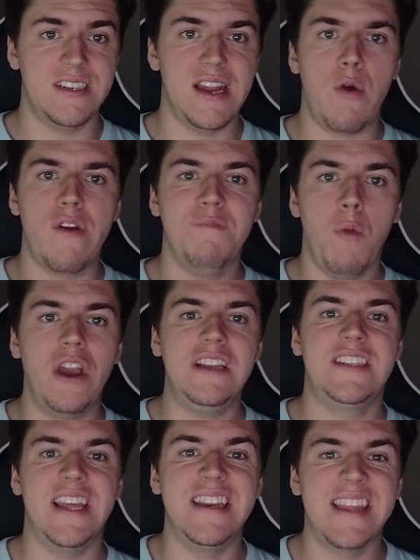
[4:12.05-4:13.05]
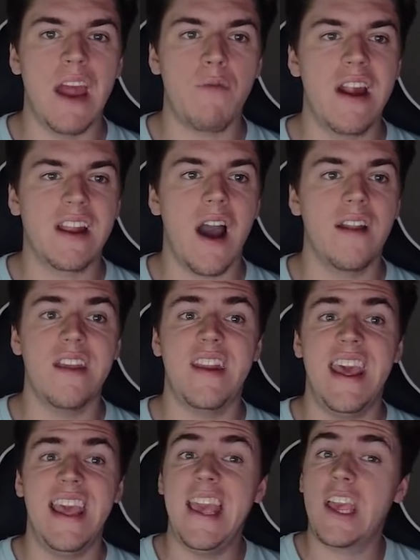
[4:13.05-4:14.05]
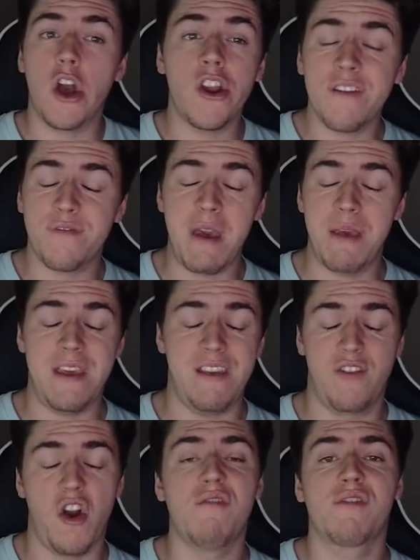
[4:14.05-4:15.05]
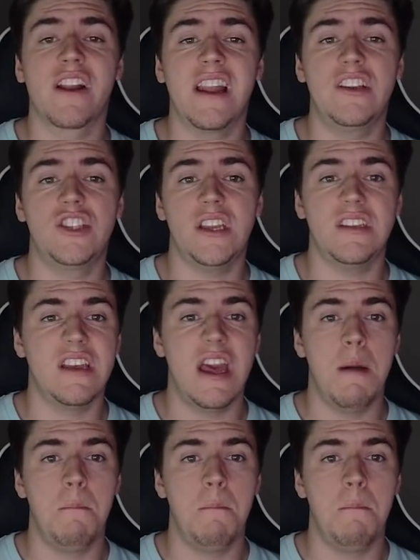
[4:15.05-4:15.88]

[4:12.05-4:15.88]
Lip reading: Now if Moy didn't get red carded, he could have maybe even gone for a clean sheet.